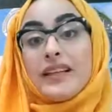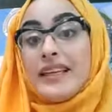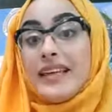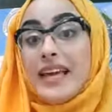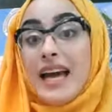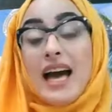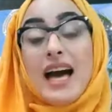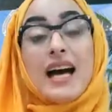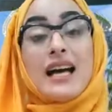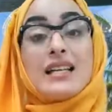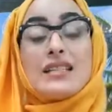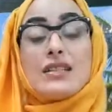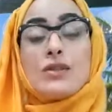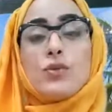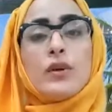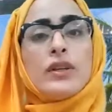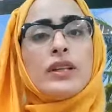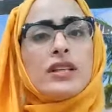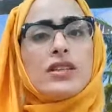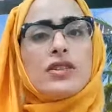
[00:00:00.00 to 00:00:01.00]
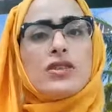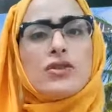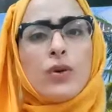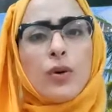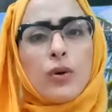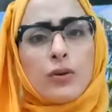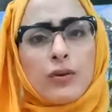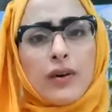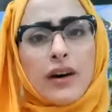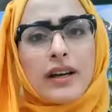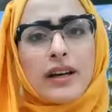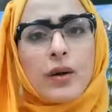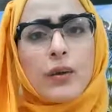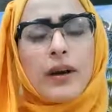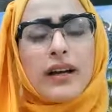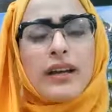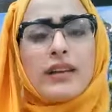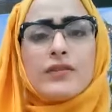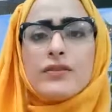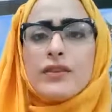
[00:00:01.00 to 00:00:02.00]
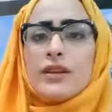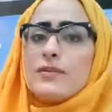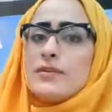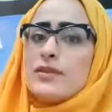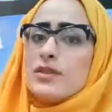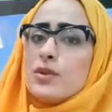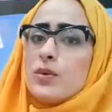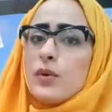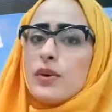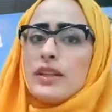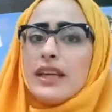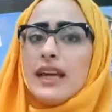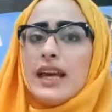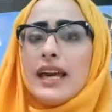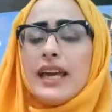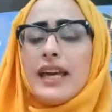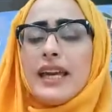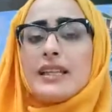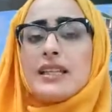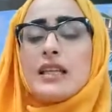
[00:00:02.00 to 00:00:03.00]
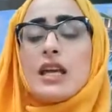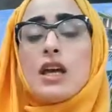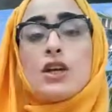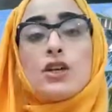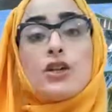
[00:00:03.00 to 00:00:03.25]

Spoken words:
Yes, 20 is so far away from 28.